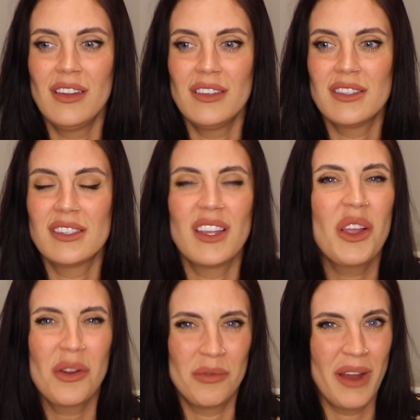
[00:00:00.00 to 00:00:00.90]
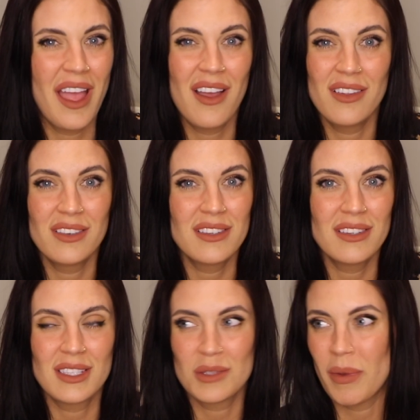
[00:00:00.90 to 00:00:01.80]
stuck around
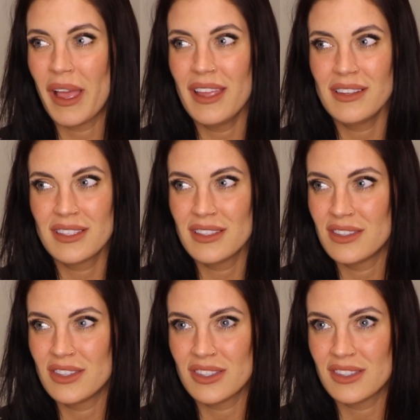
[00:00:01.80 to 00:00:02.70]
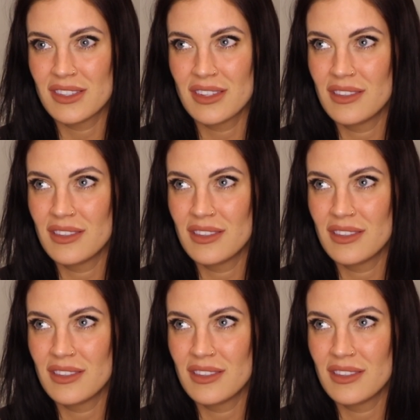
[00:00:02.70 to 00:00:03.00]
despite just